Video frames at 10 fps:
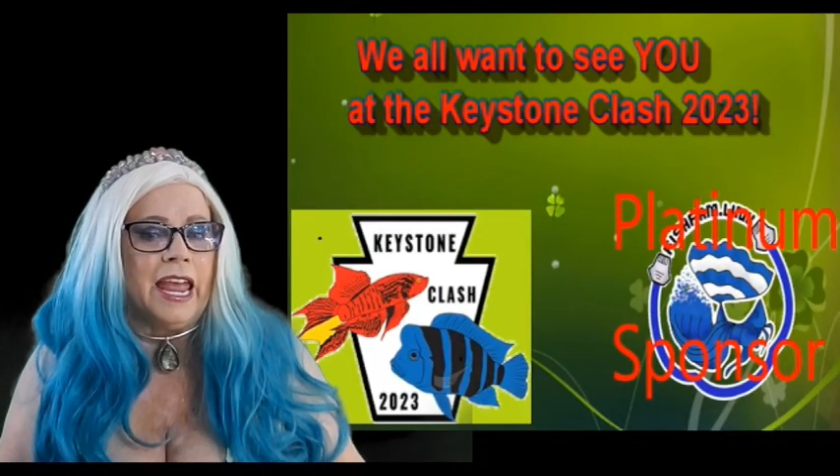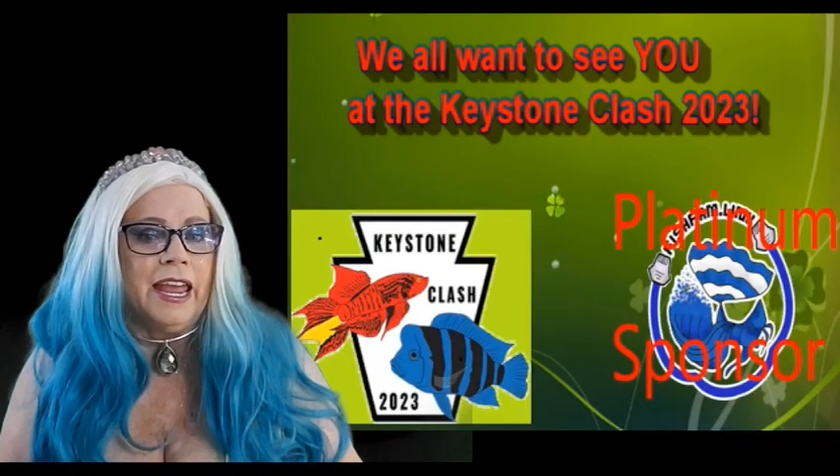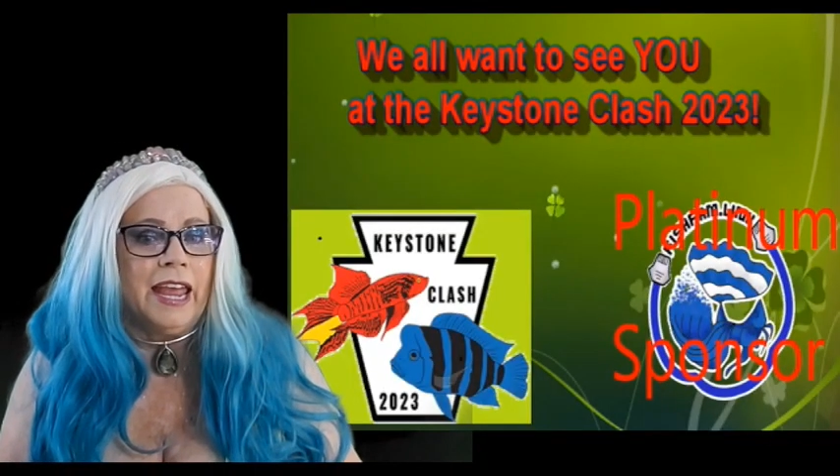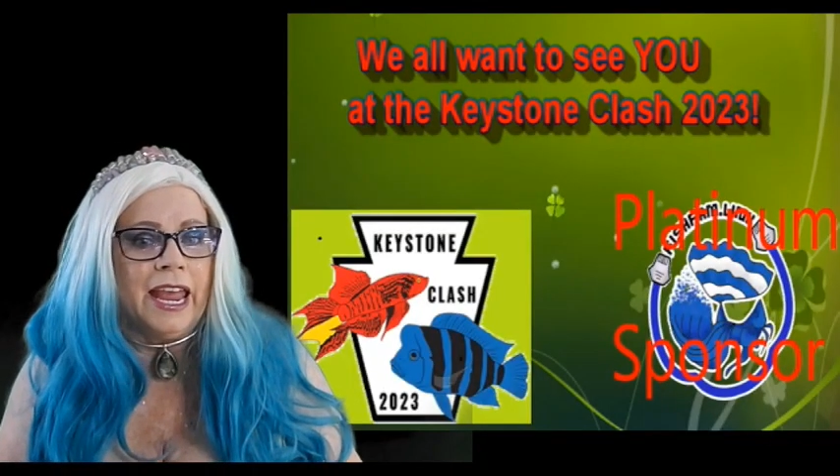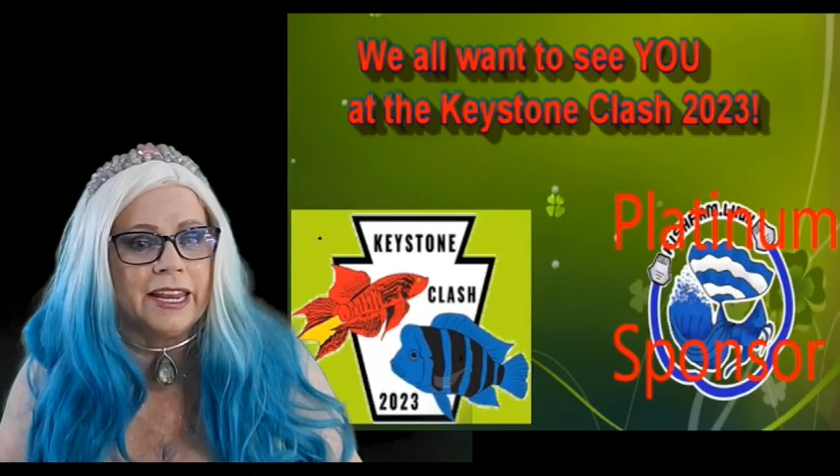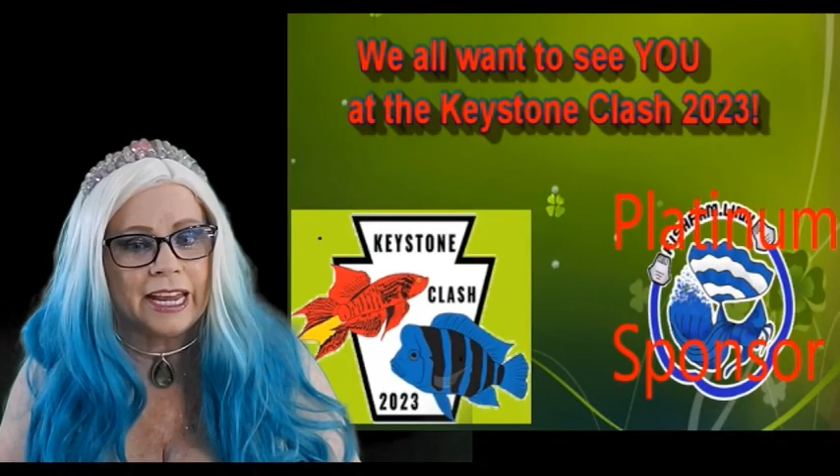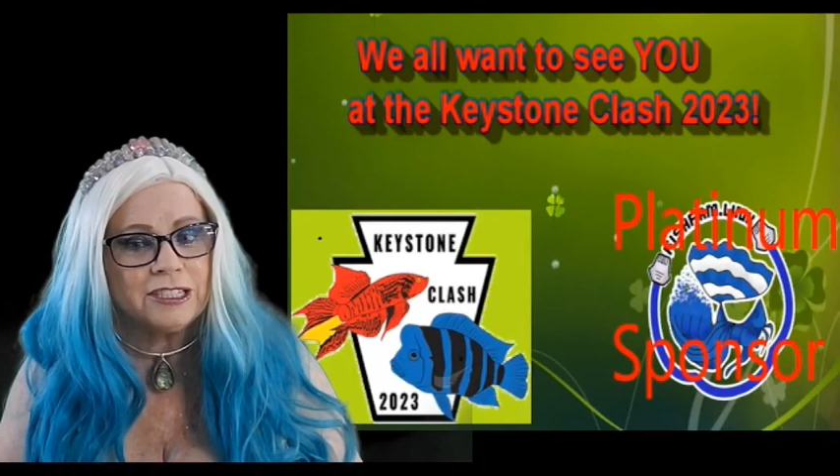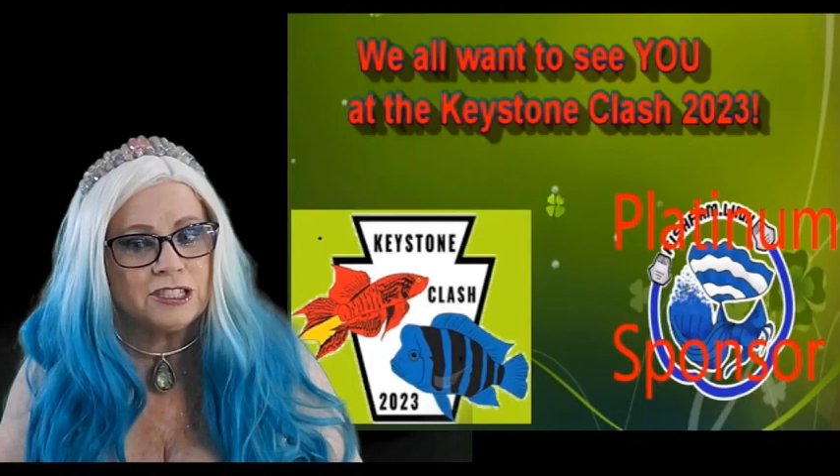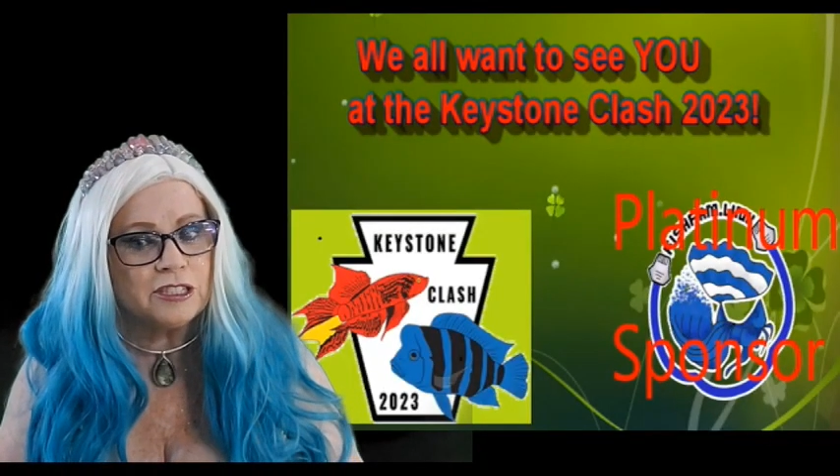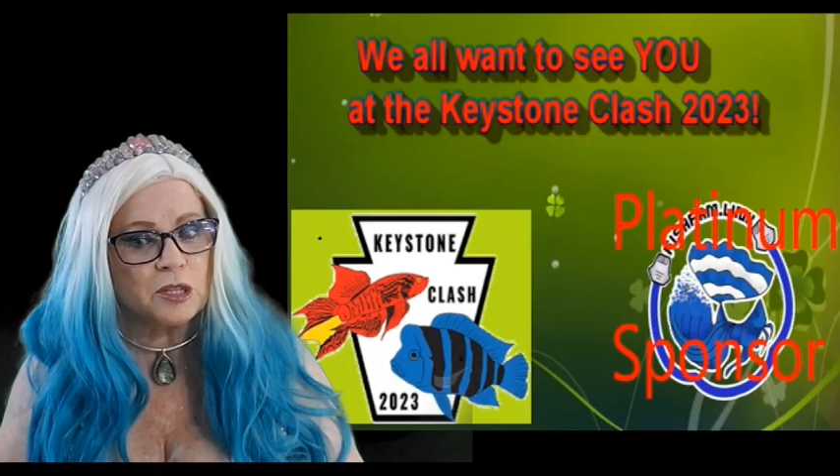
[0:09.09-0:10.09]
And guess
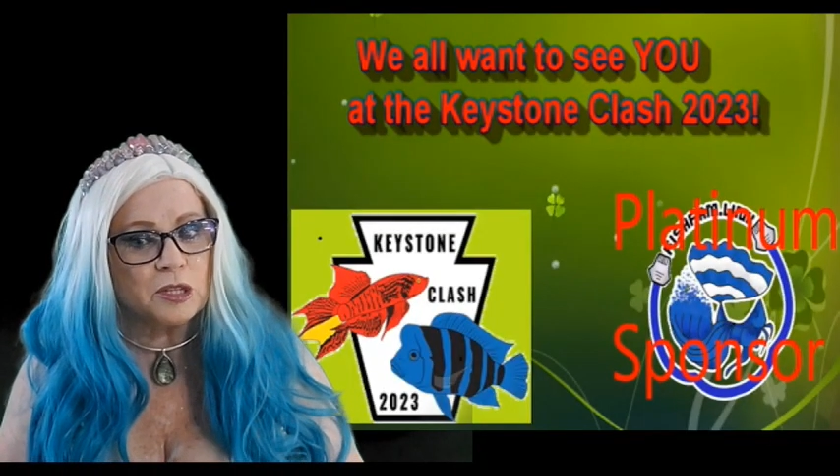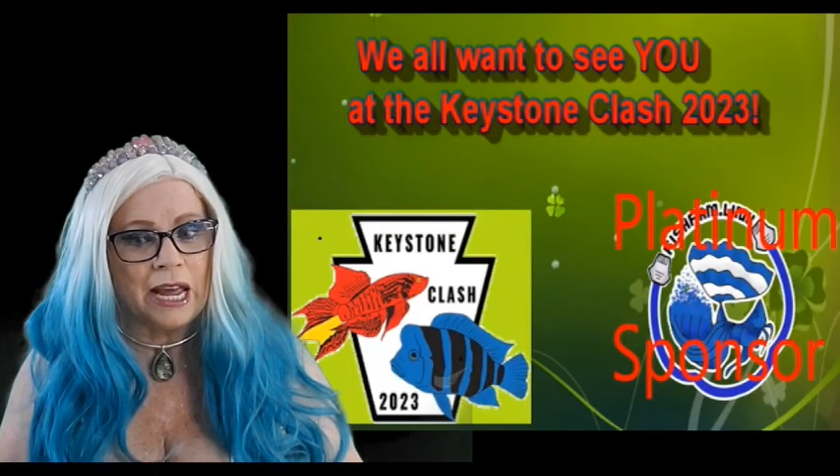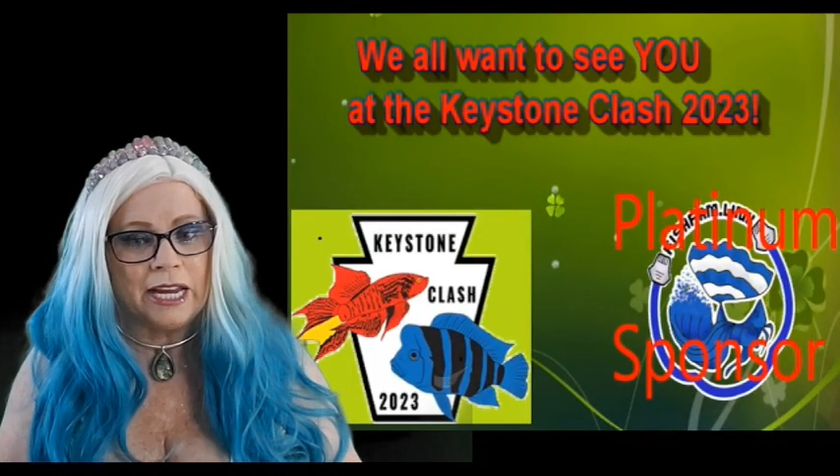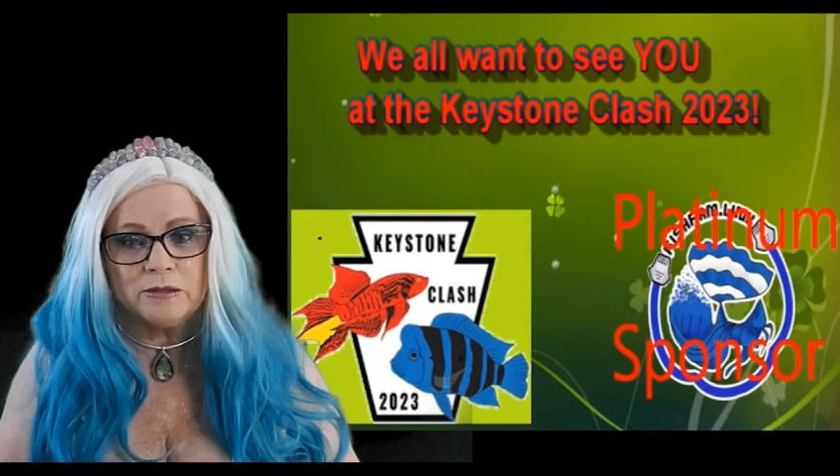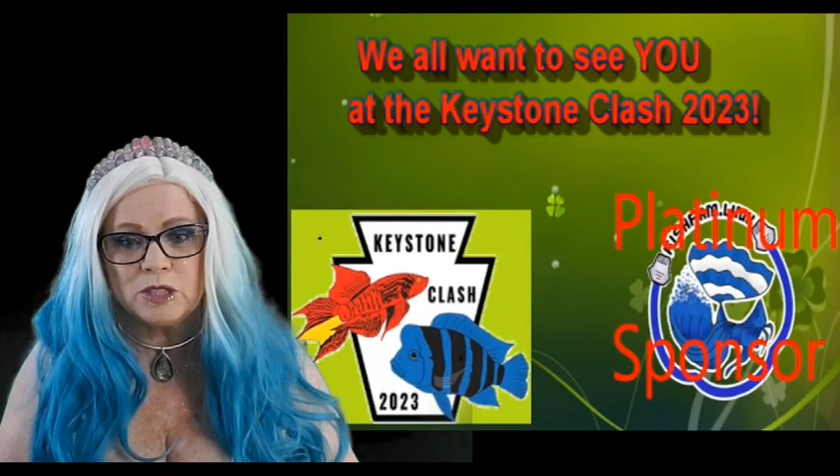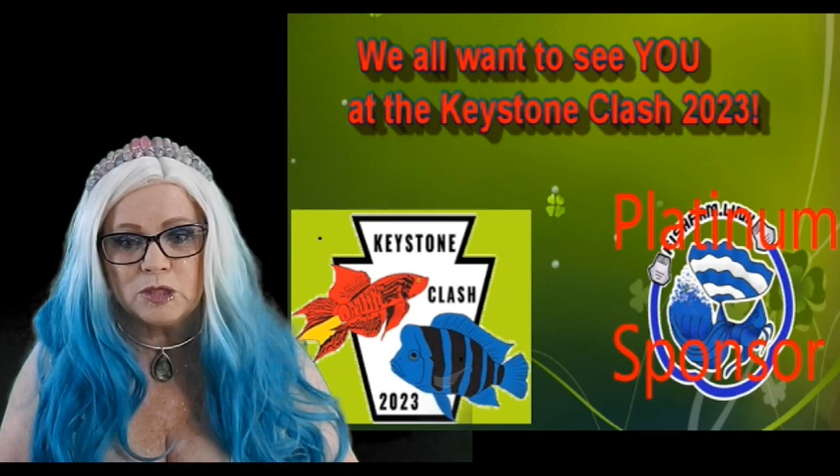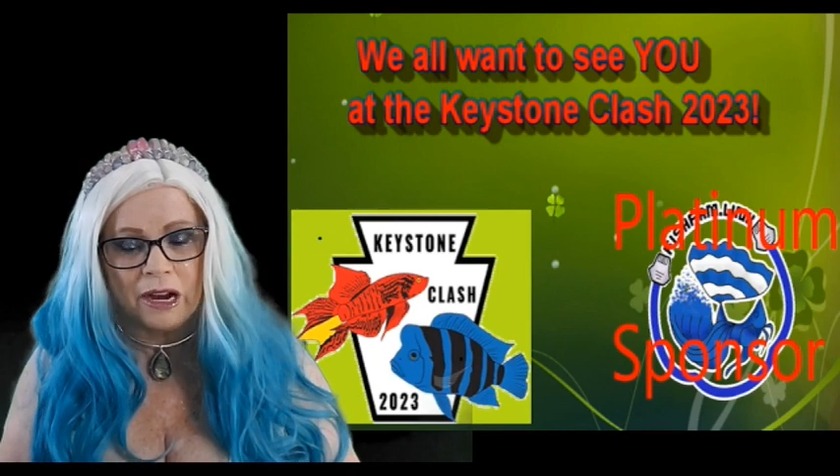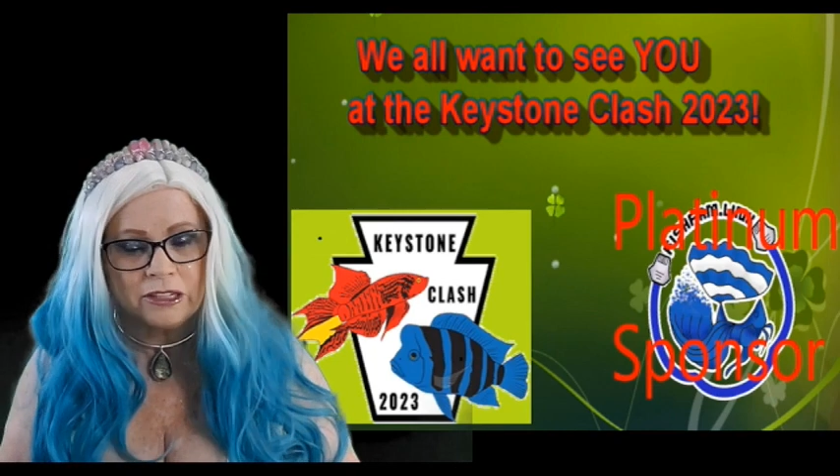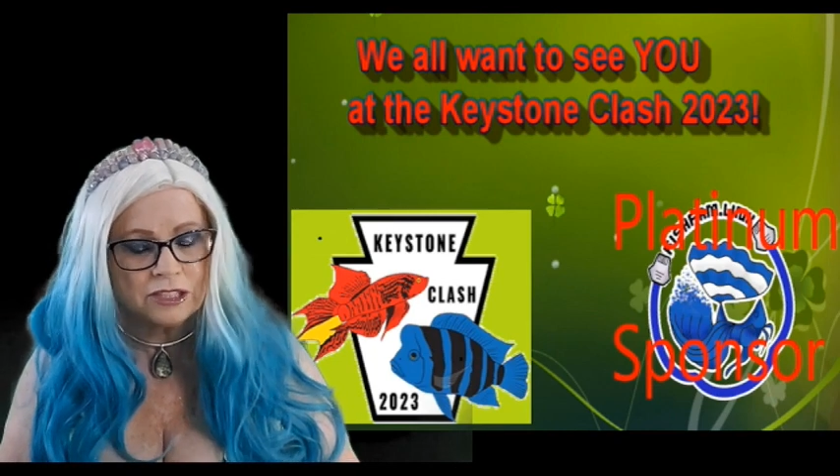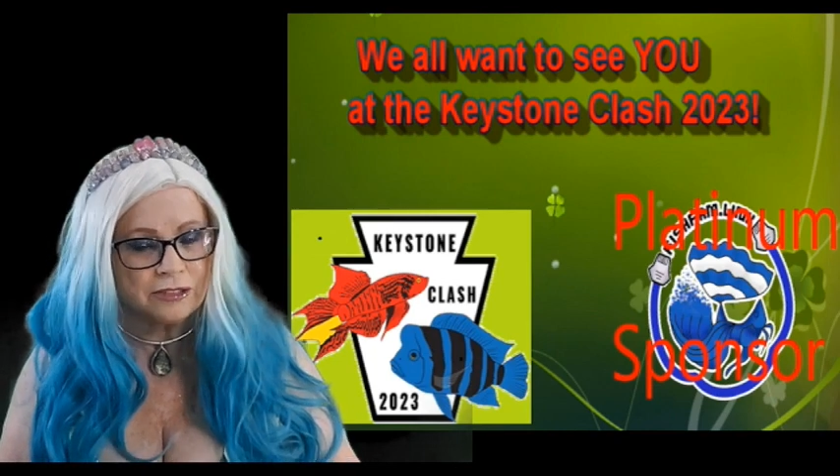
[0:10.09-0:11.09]
who's a platinum
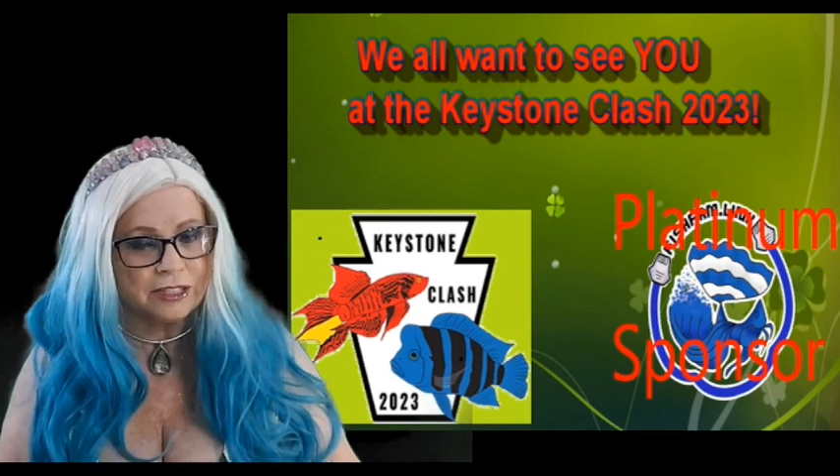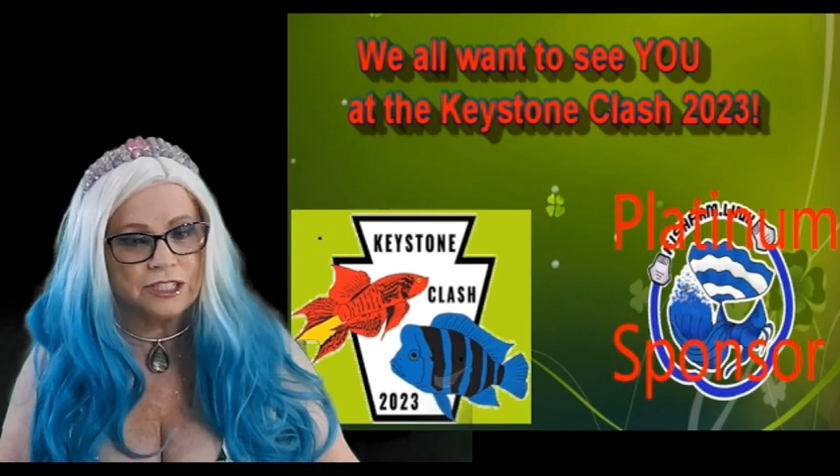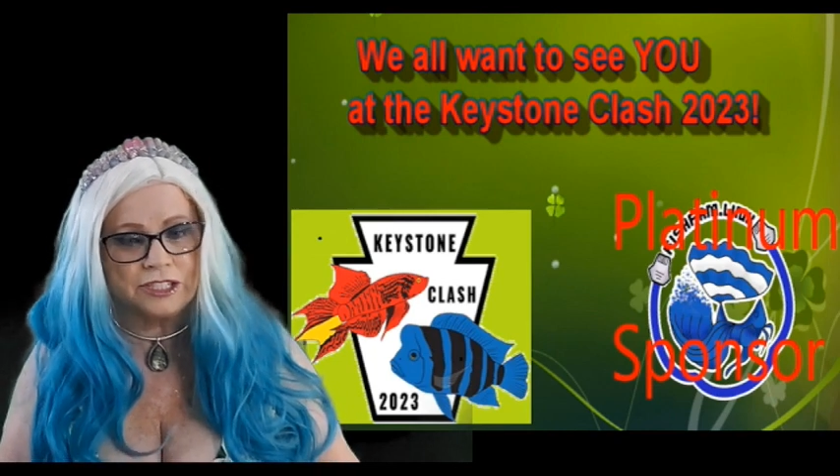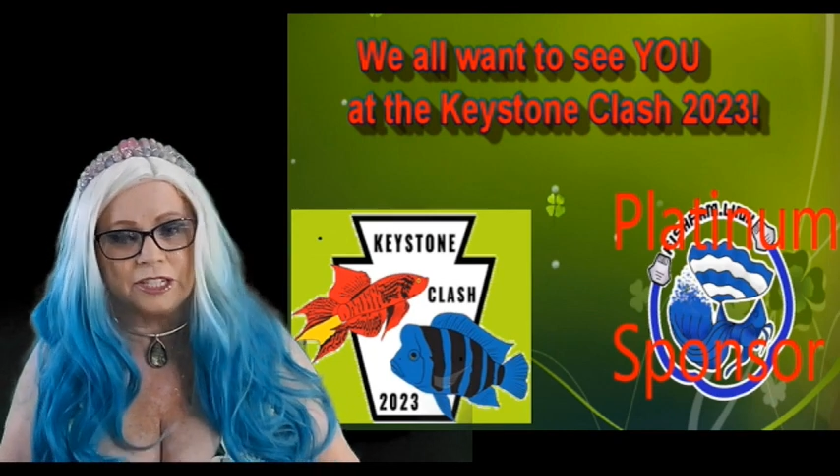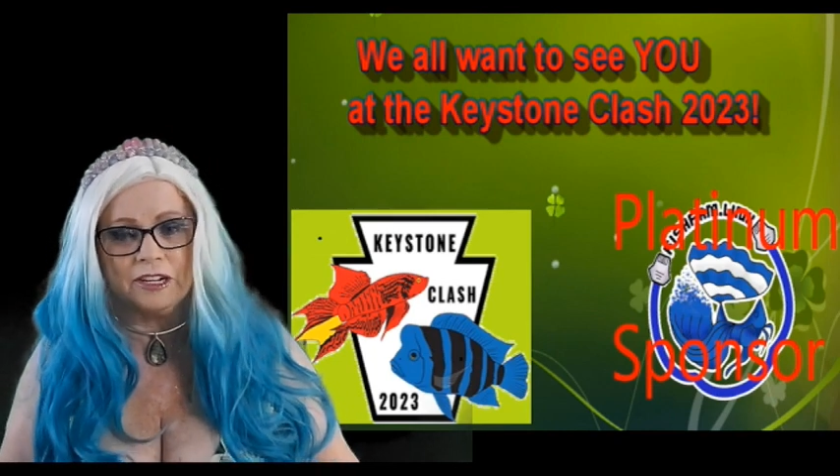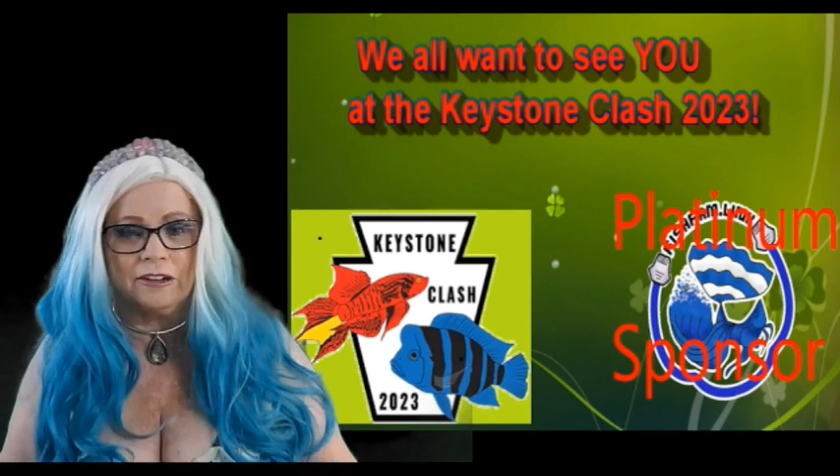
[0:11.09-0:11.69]
sponsor this year